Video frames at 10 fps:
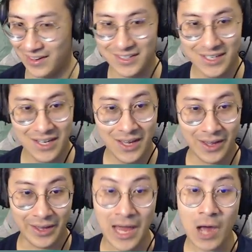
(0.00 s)
Oh,
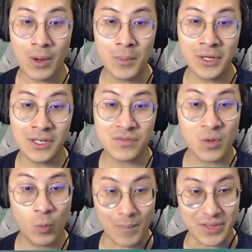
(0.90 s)
and now I'm in need of
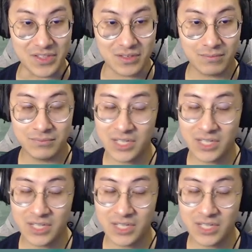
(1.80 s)
some weapons.